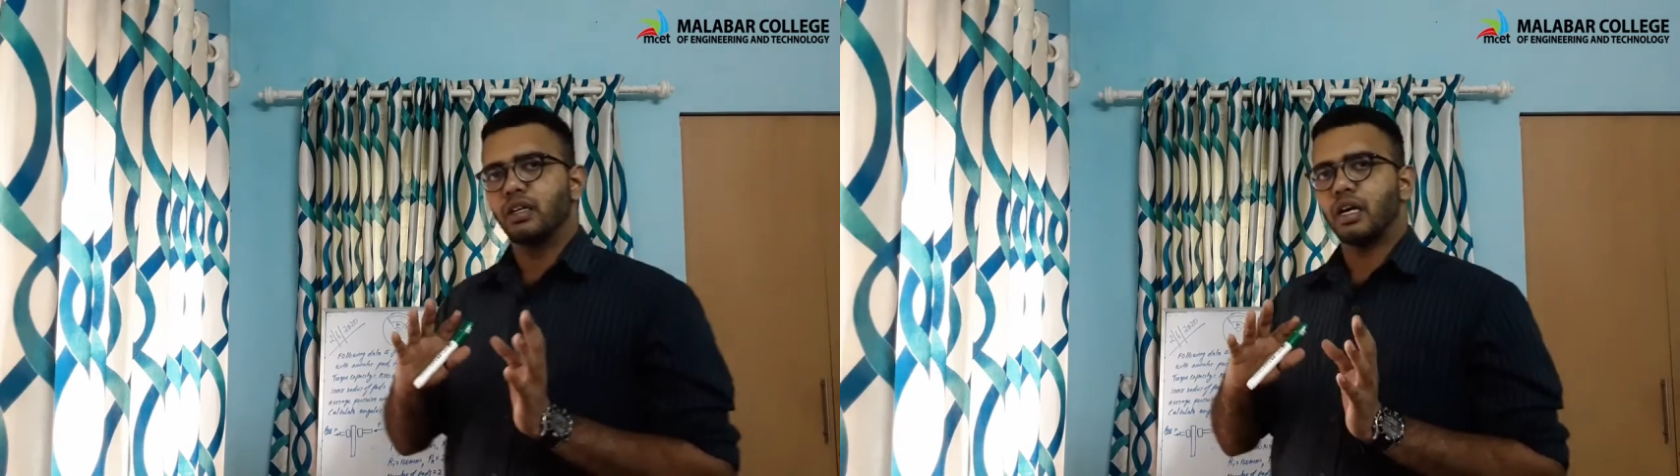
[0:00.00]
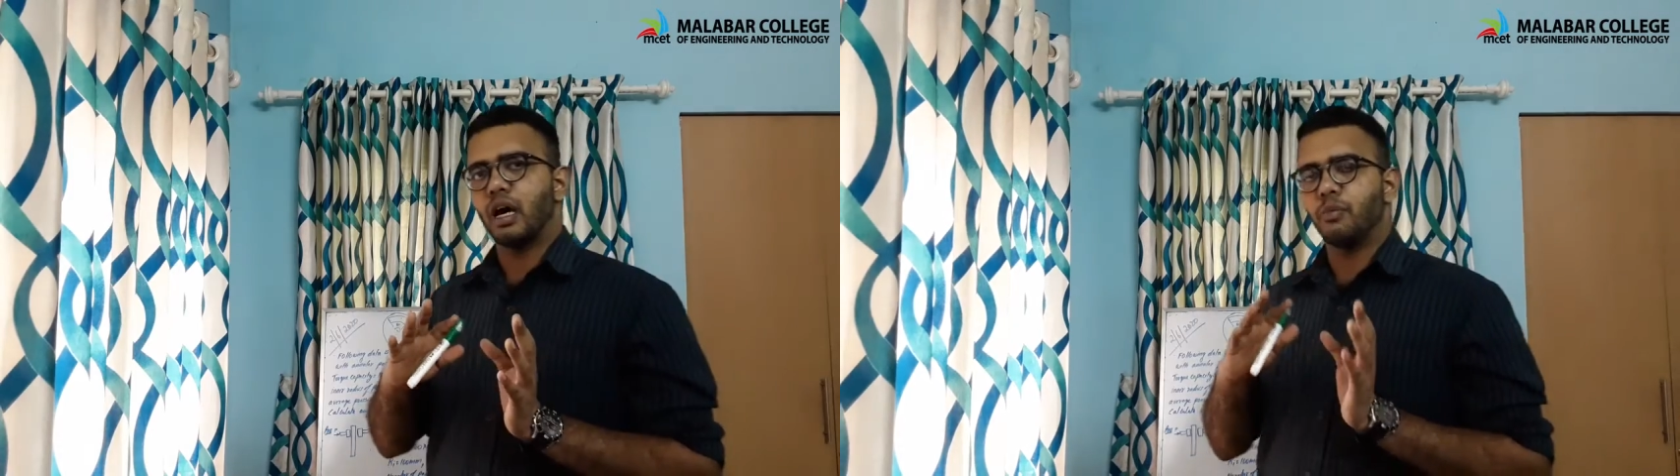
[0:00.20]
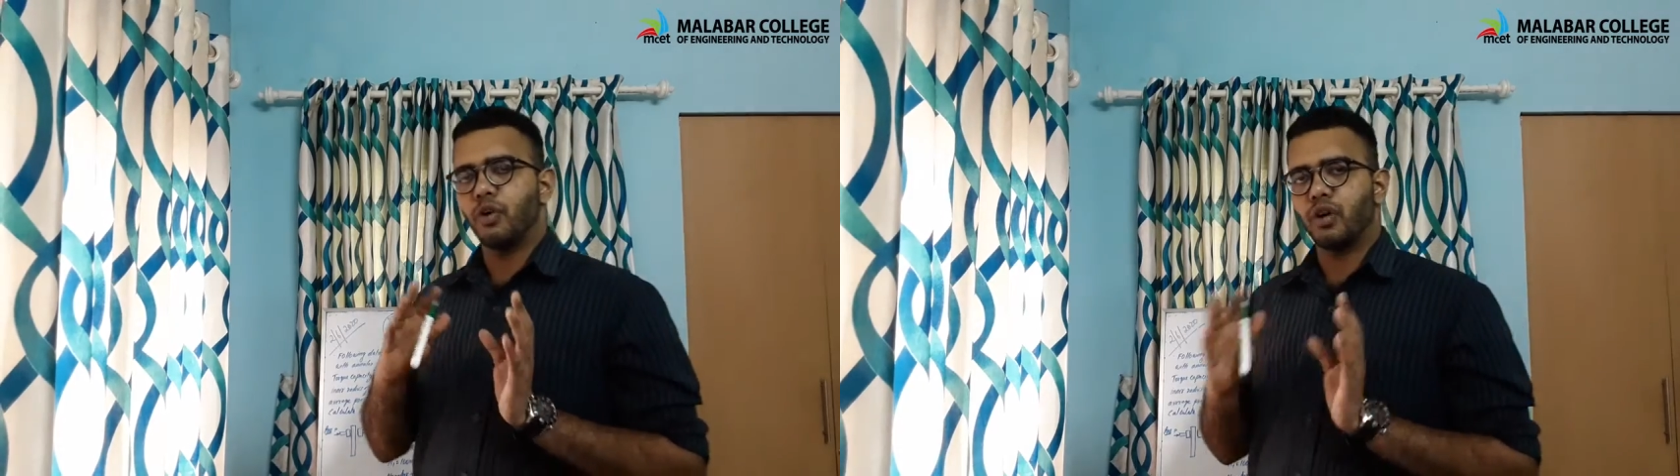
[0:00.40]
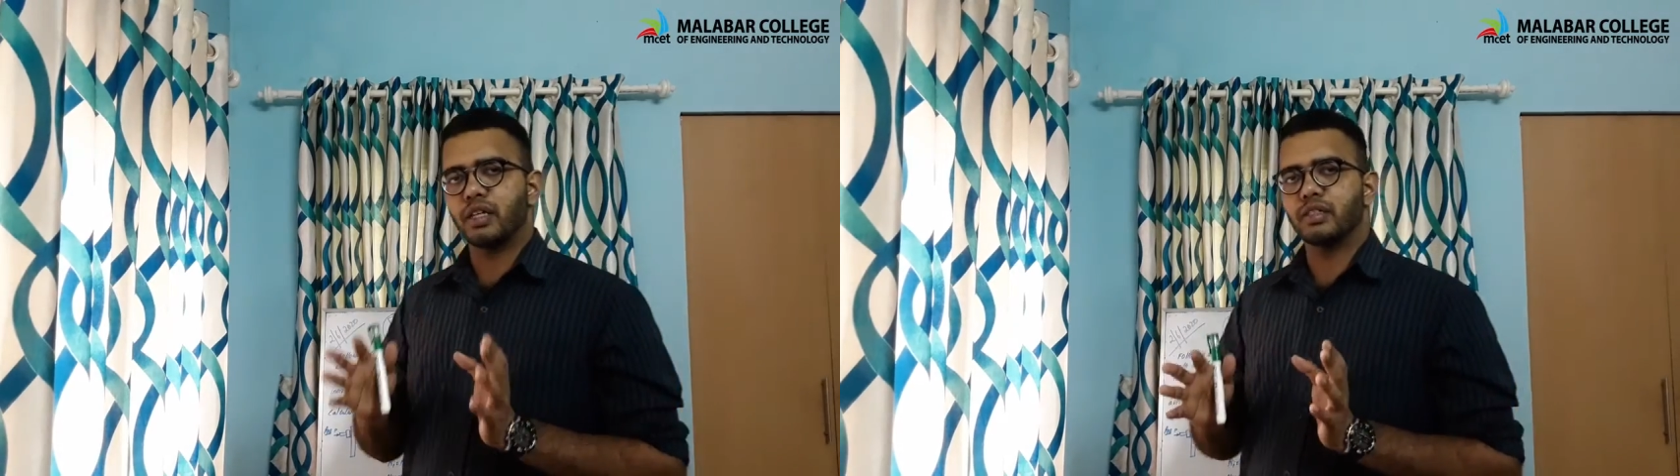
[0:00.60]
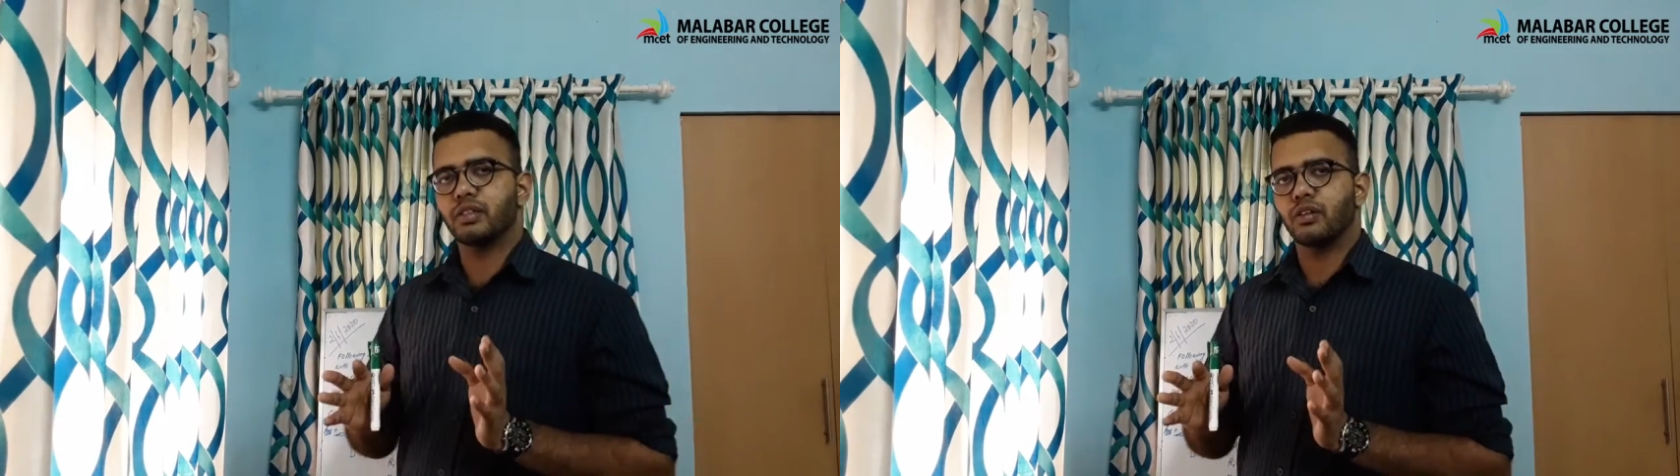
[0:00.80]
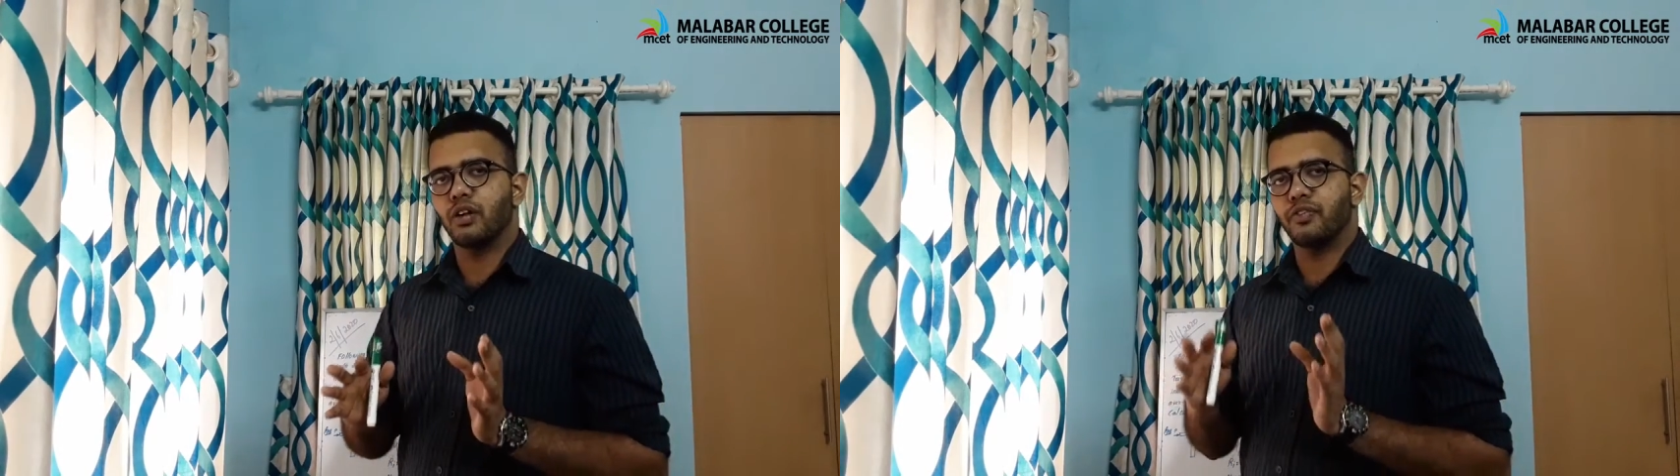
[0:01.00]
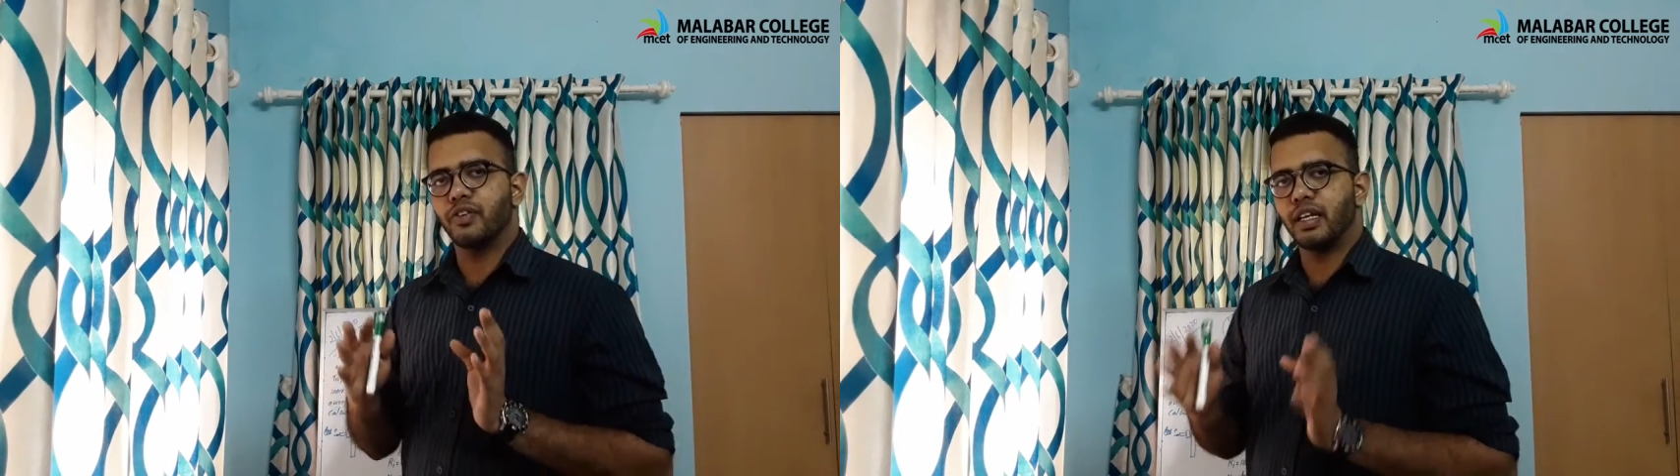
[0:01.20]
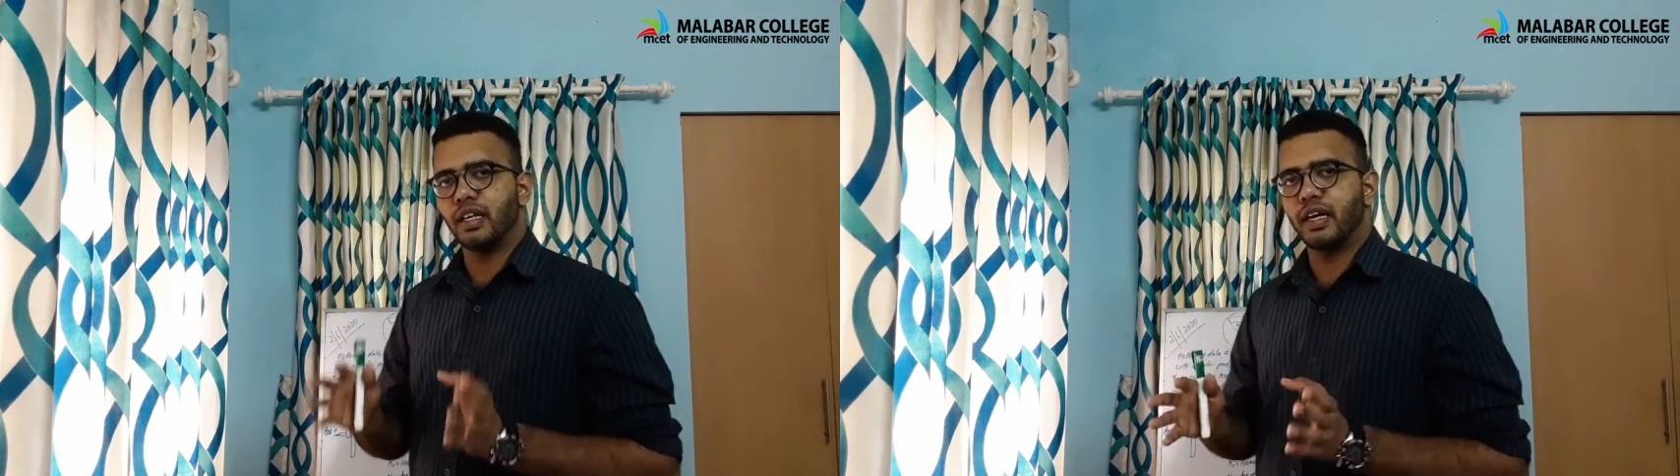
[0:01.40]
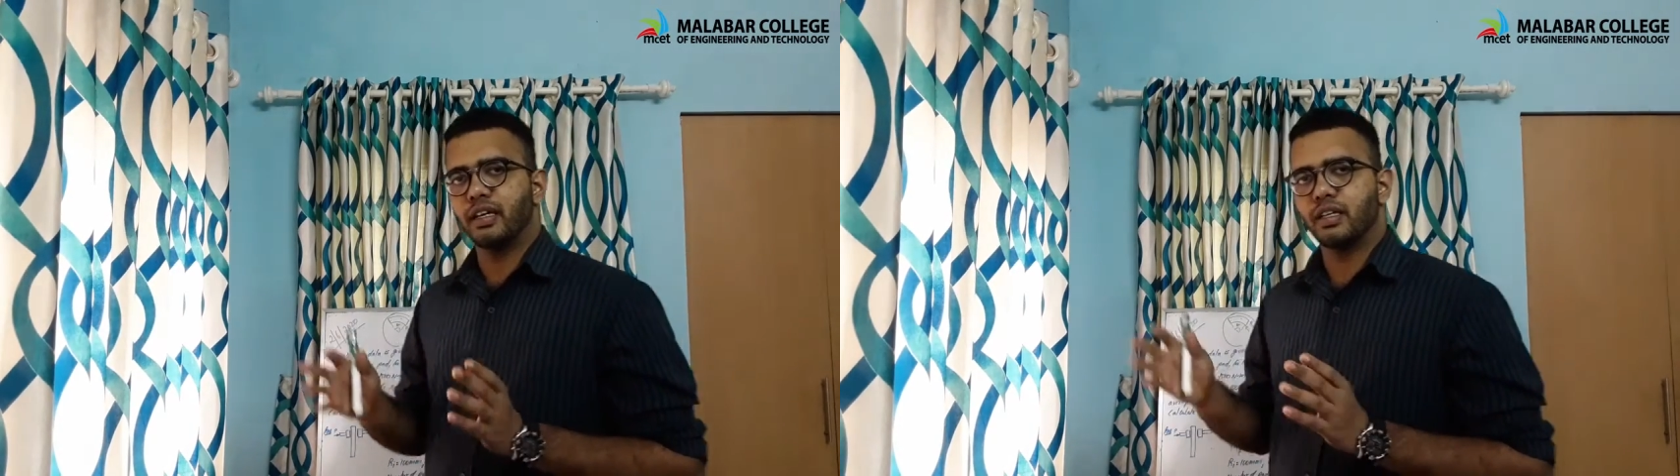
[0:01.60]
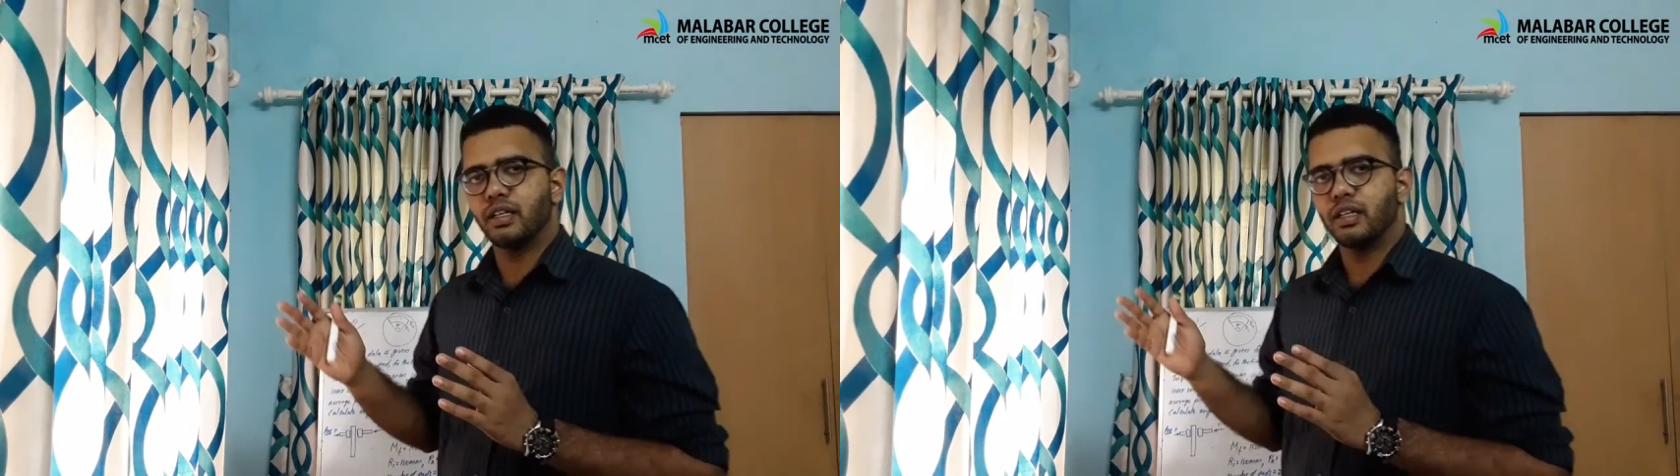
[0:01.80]
components of in
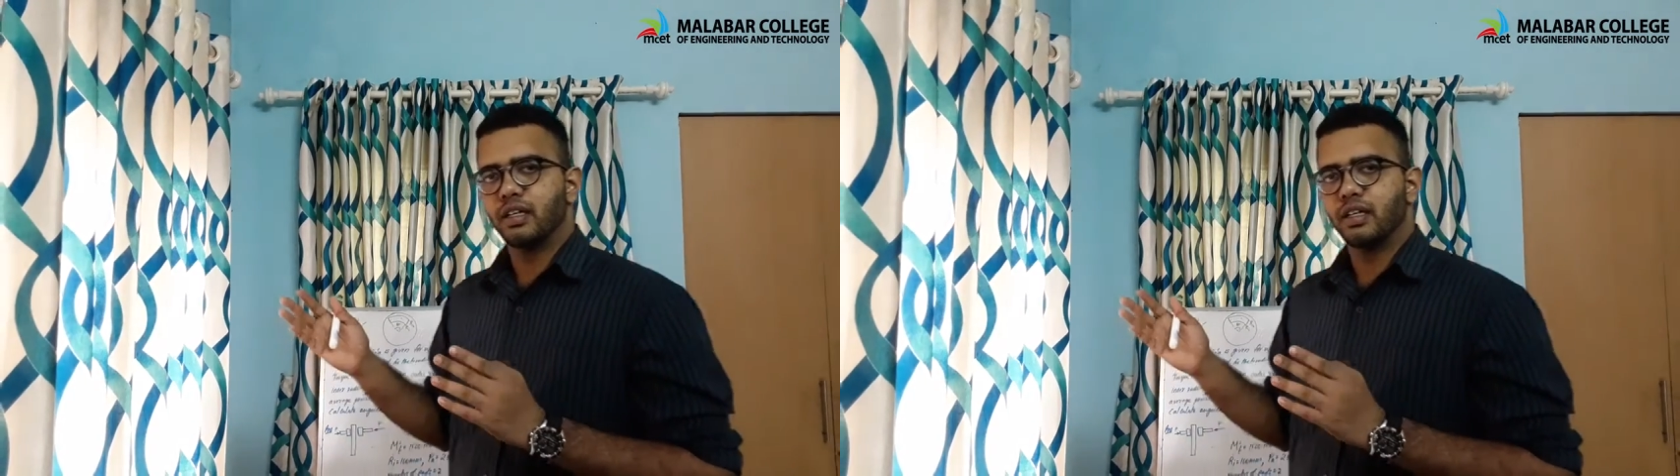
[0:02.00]
a